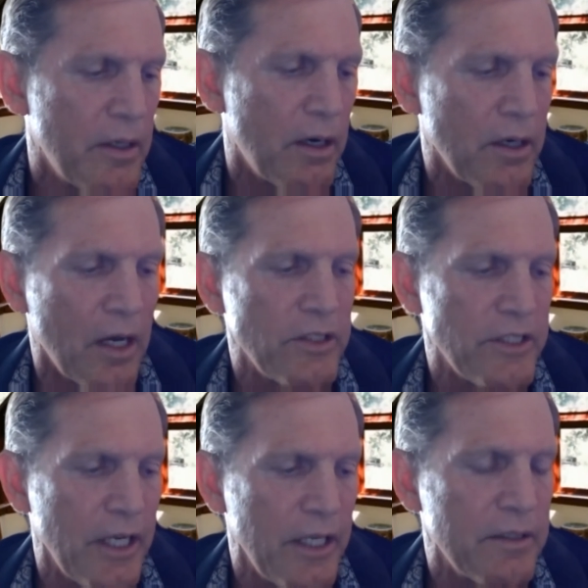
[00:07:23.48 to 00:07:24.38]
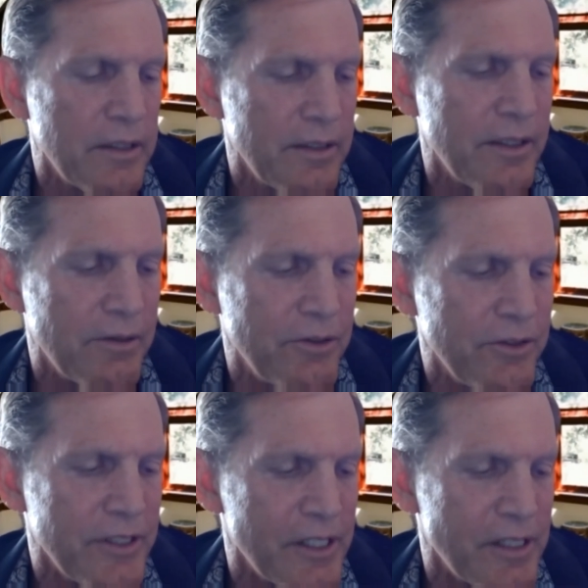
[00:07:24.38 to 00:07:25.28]
Our daughter Jade,
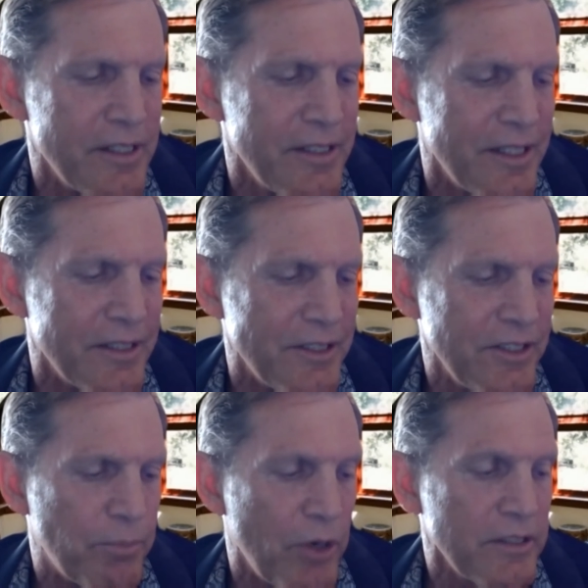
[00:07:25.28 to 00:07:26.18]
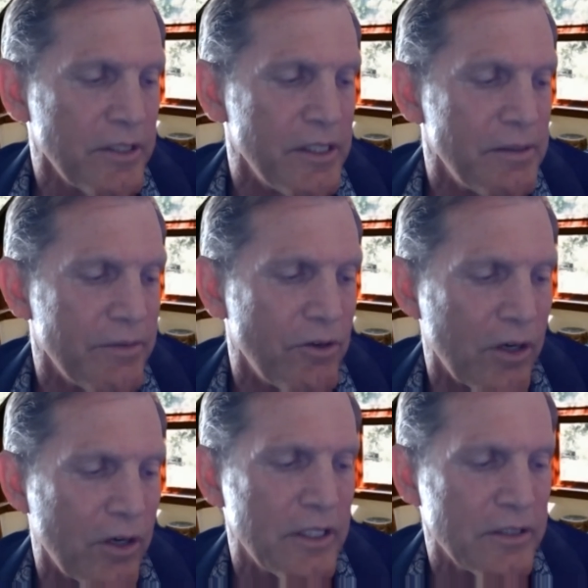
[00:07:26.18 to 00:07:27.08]
who's here, she's the president of the
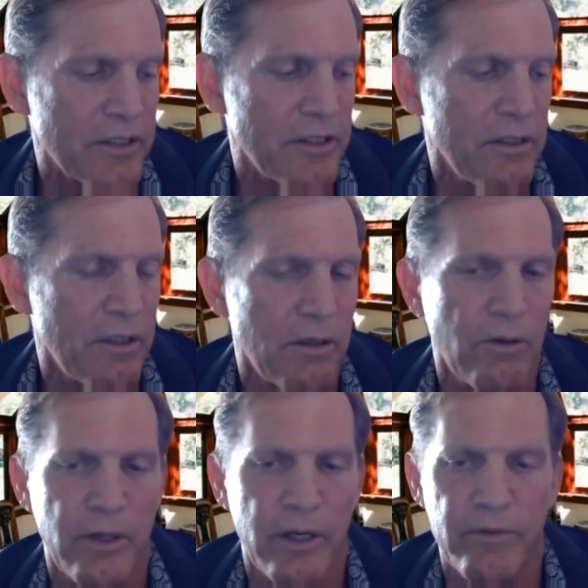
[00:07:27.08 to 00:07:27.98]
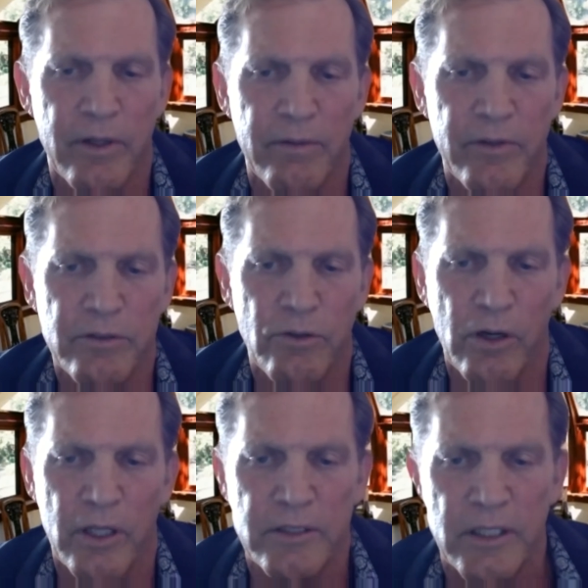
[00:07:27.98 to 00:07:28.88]
organization, of this
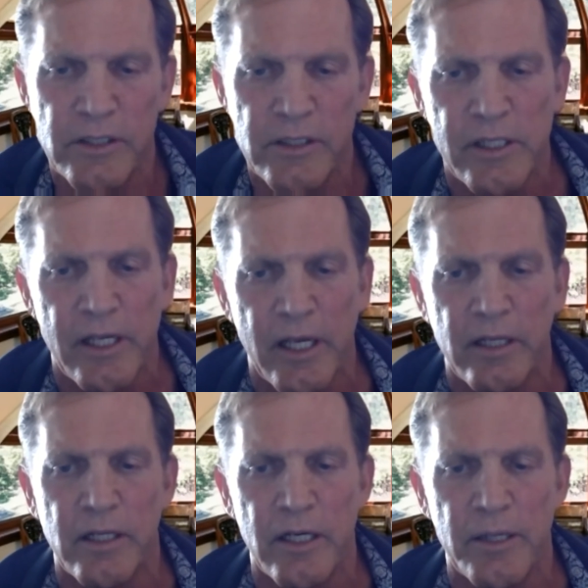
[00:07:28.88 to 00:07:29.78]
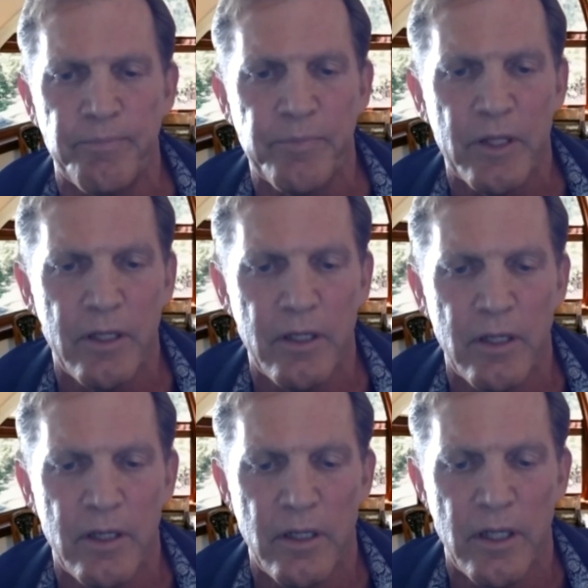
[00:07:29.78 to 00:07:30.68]
organization, and
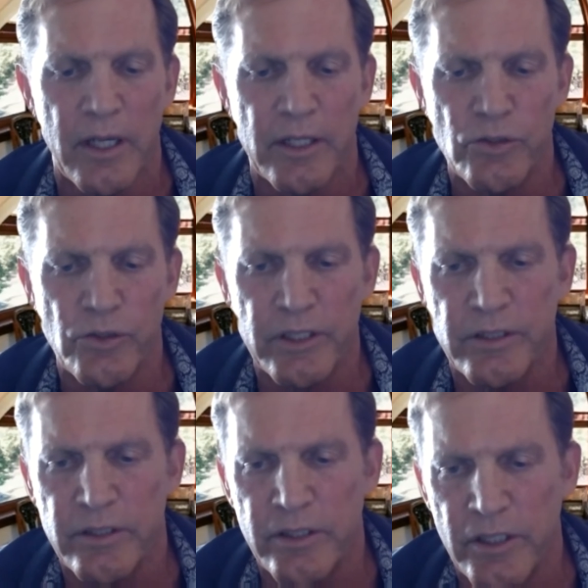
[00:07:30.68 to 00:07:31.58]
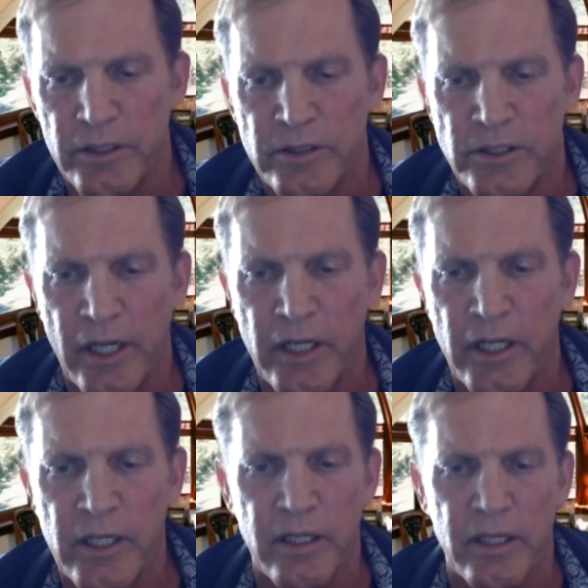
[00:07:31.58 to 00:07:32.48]
Julia's sister
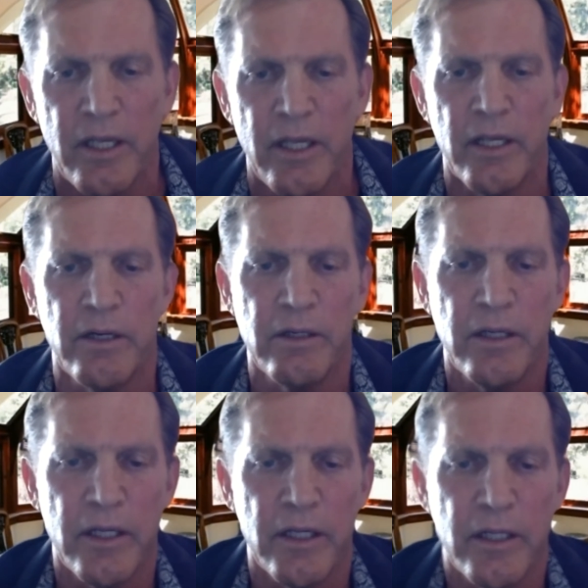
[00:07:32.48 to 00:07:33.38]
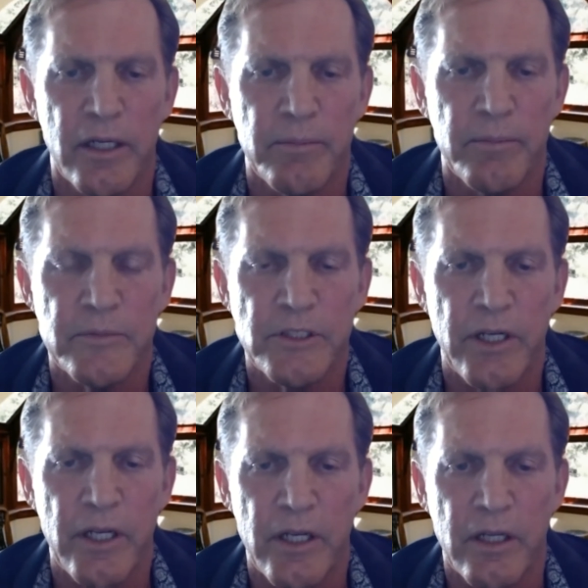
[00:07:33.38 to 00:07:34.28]
Jenny and
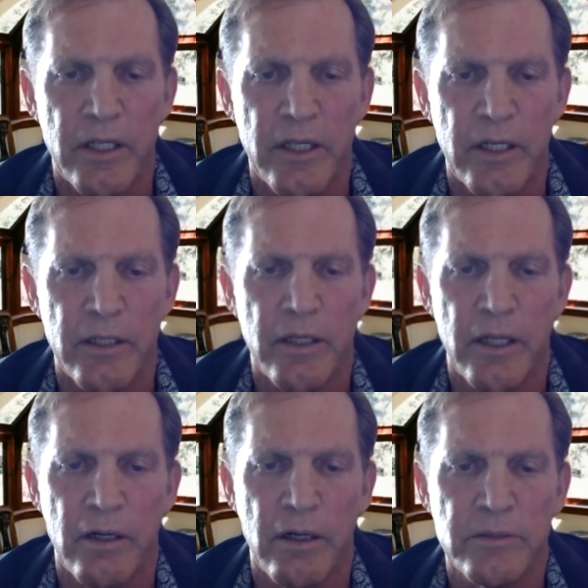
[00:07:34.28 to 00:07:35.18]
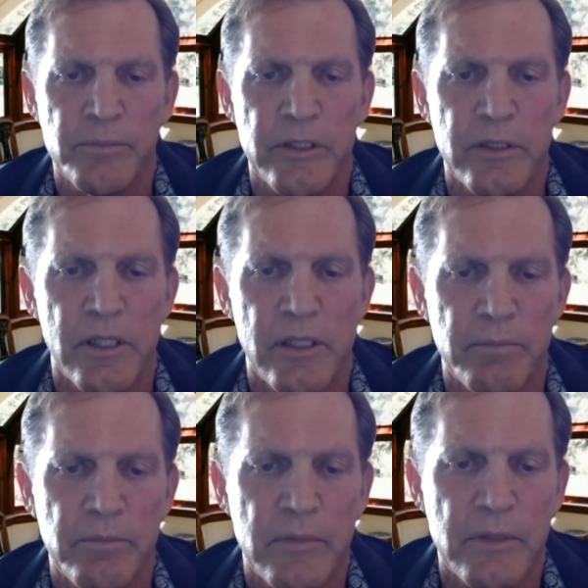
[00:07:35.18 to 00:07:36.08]
Jenny Nicklin and her husband
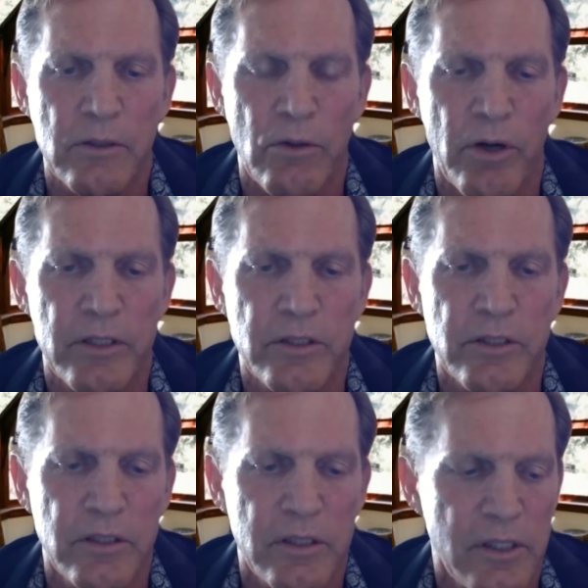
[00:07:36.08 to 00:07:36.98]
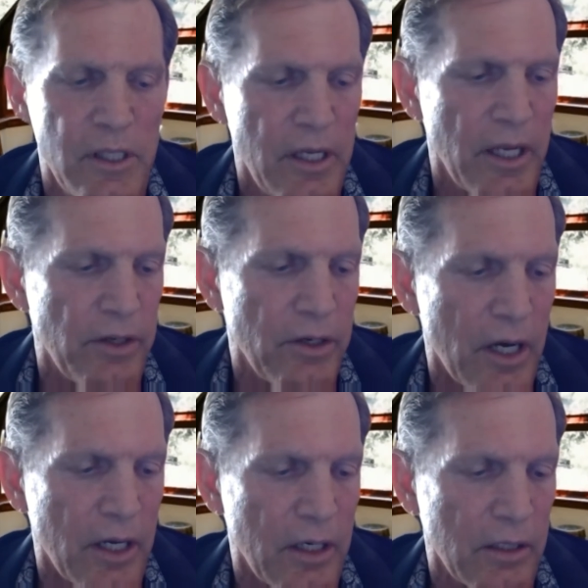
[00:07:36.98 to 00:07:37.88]
Lawrence and their
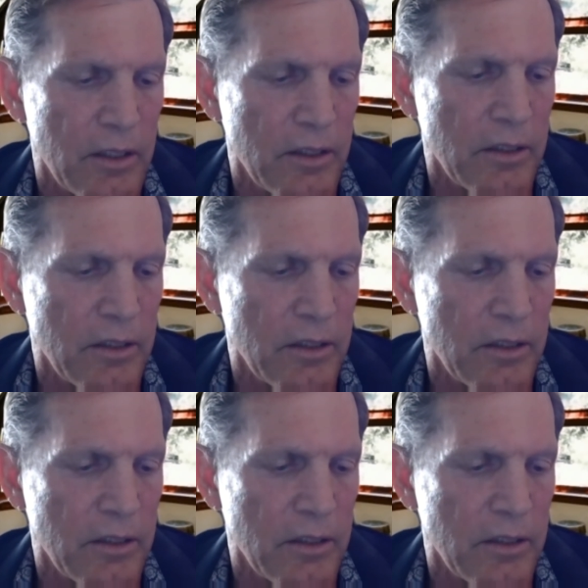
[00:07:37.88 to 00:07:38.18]
daughter